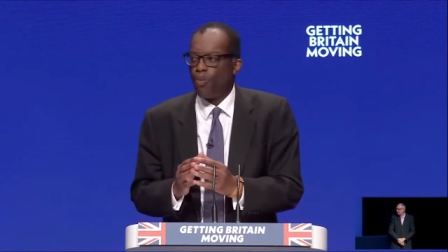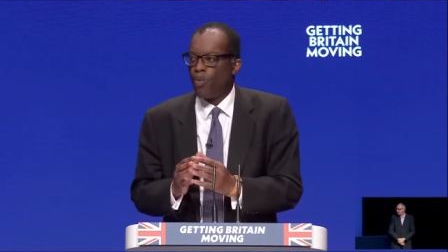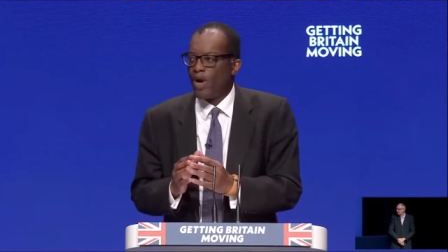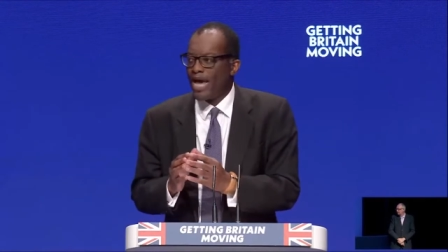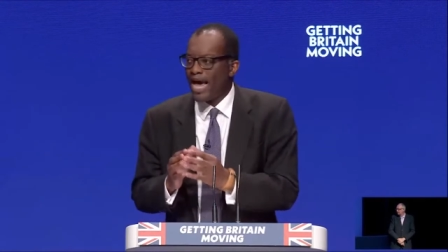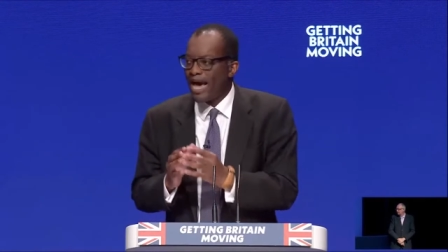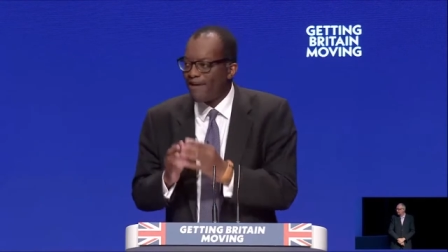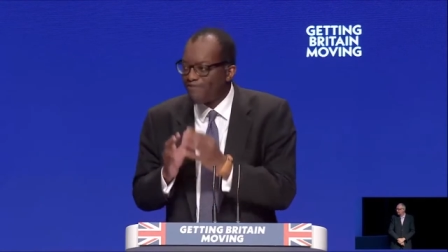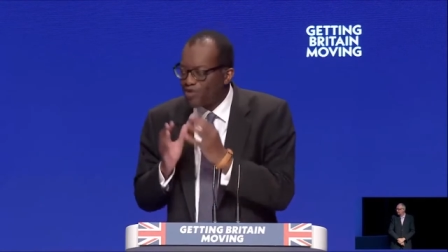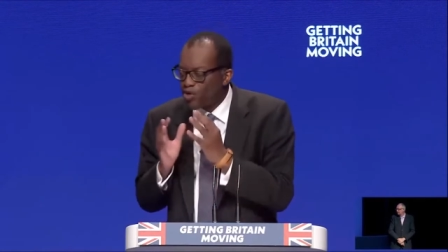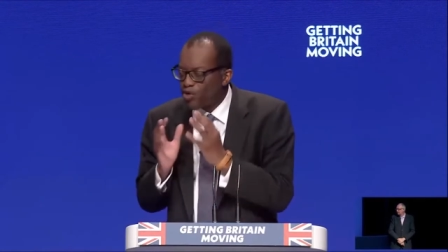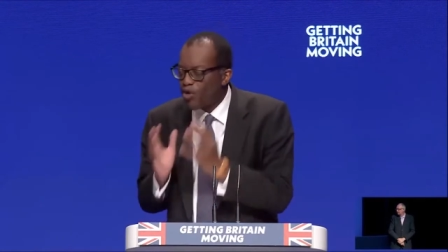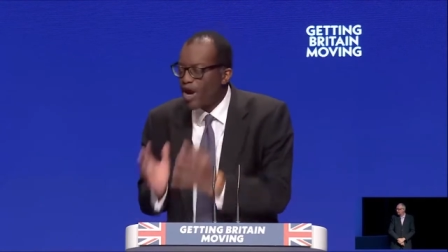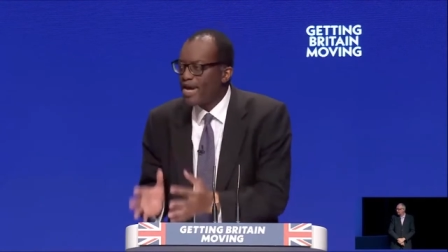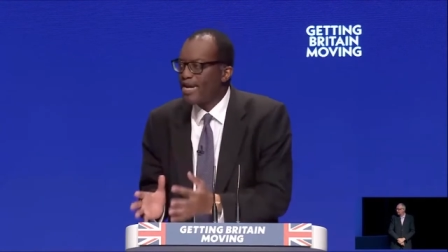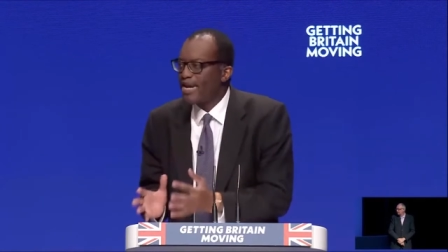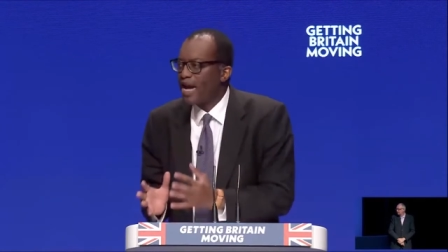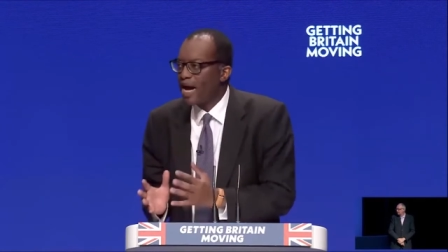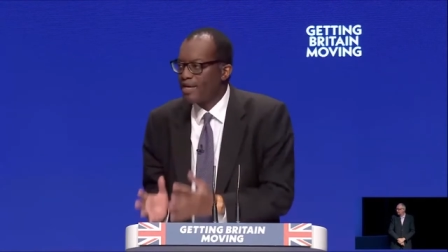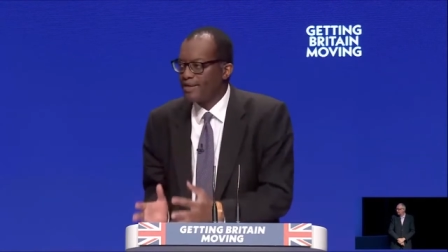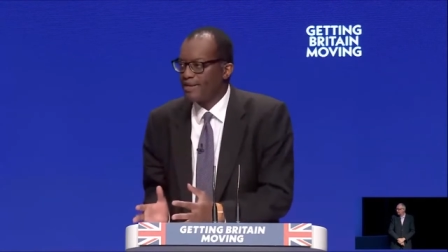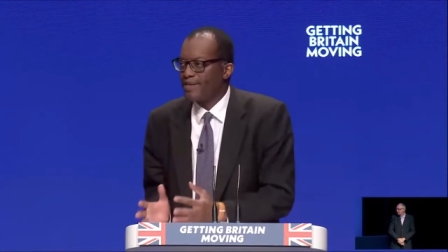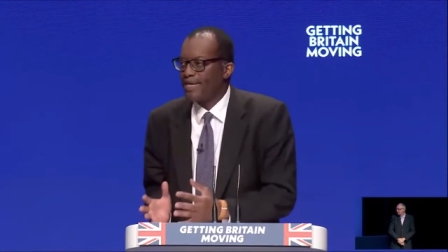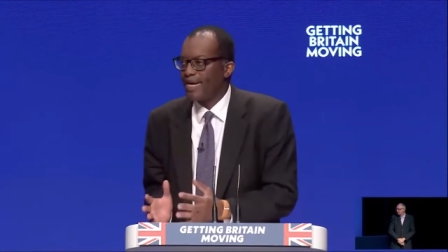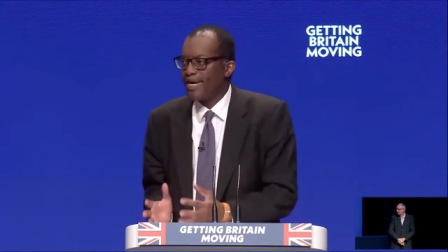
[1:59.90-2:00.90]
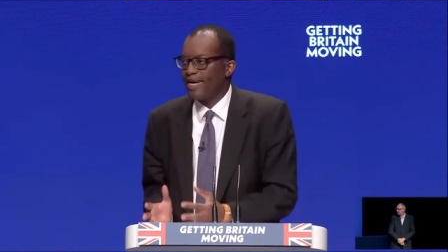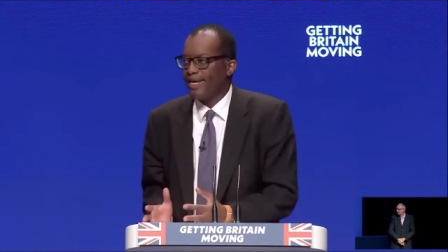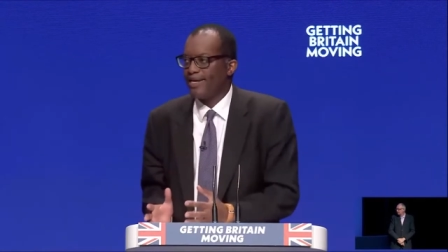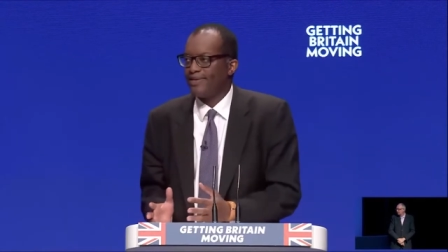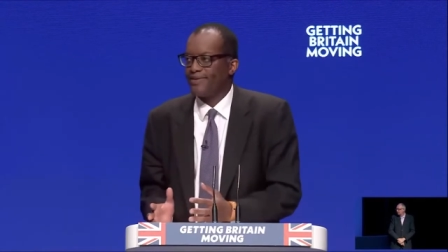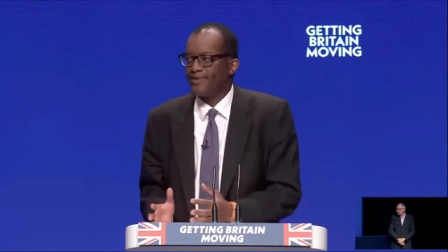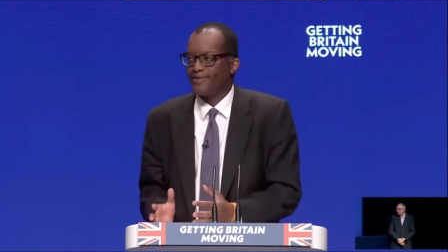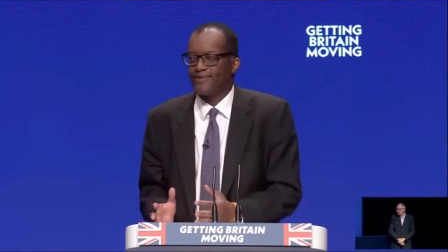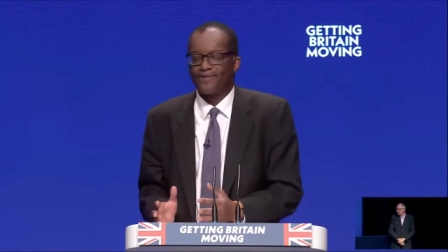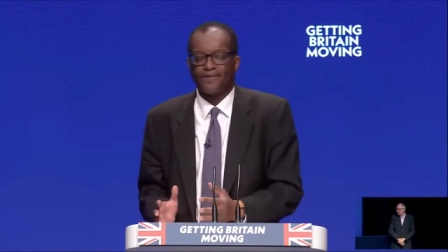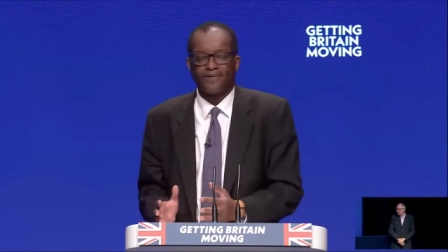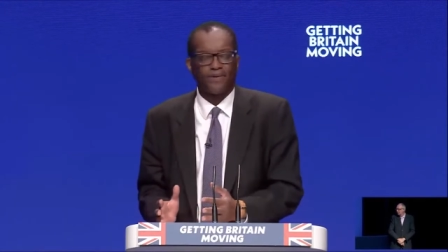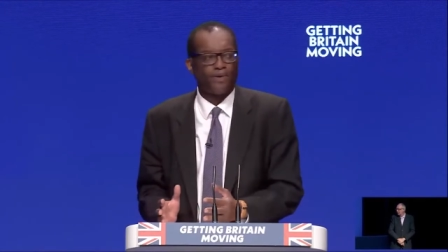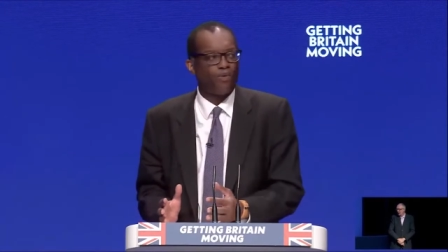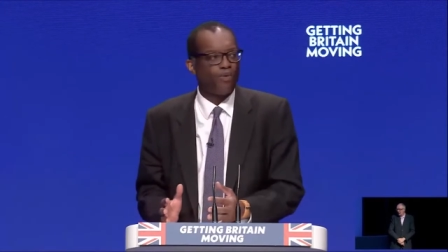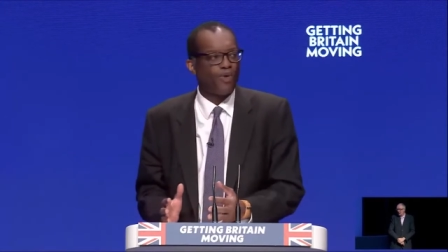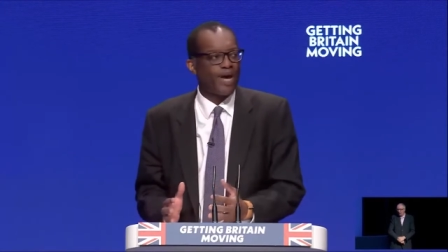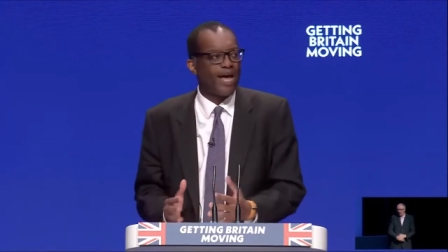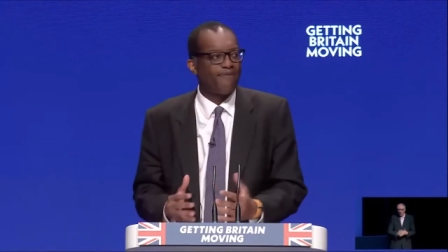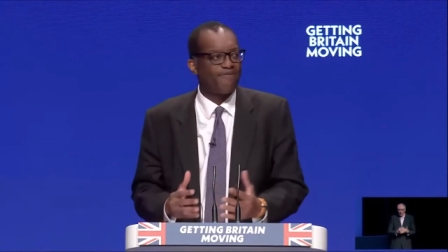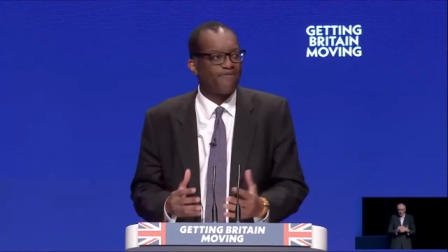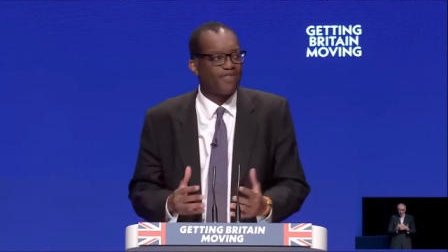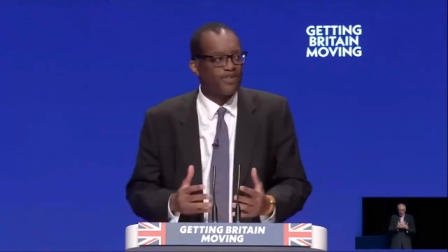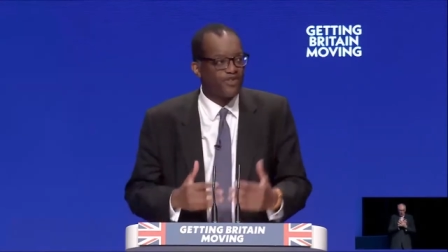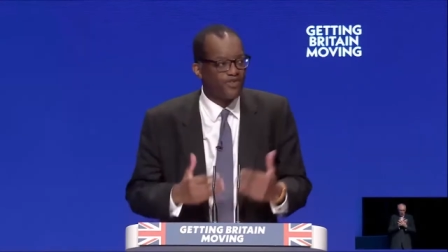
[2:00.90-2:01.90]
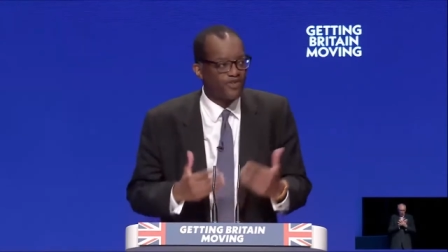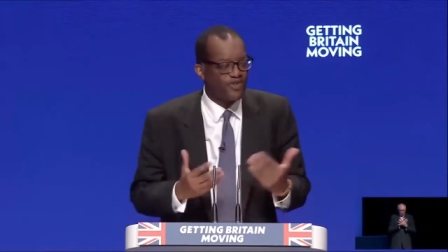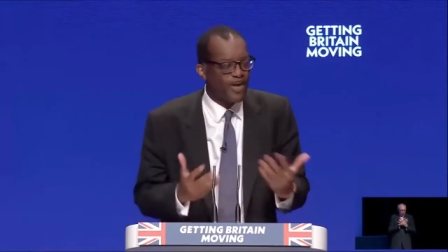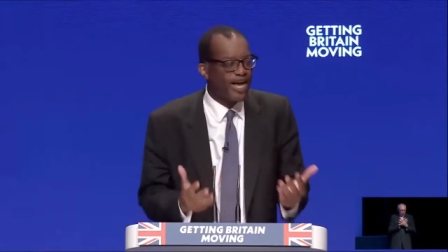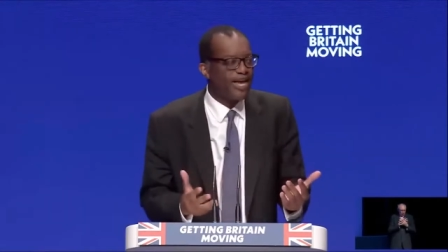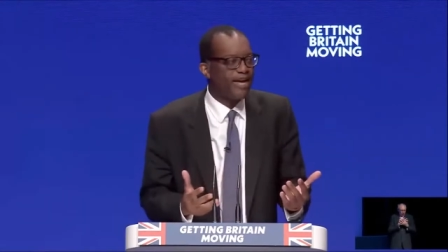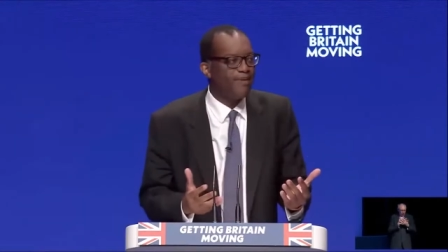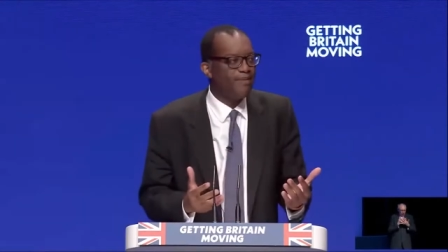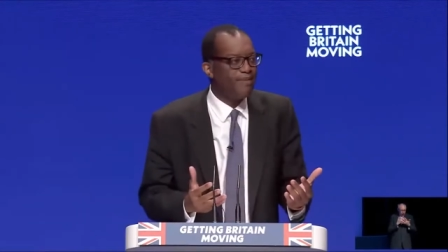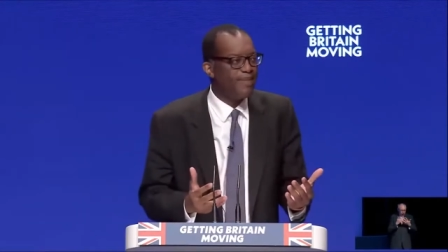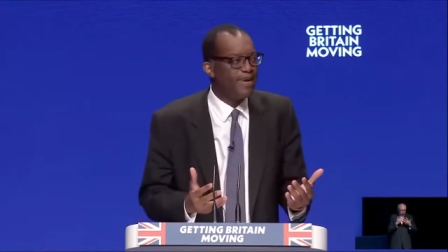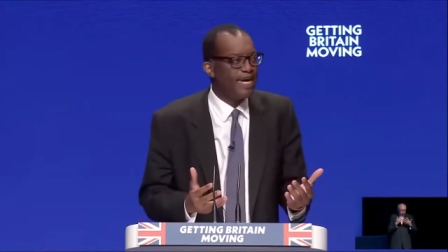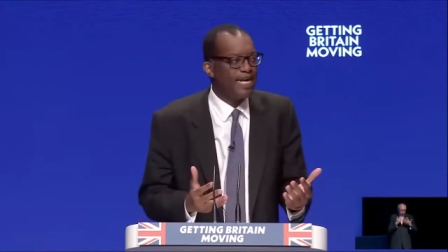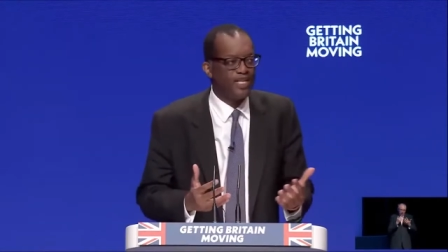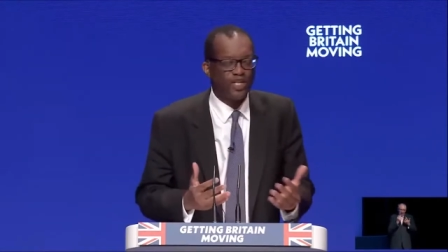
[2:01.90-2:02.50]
We have great ideas, we have the same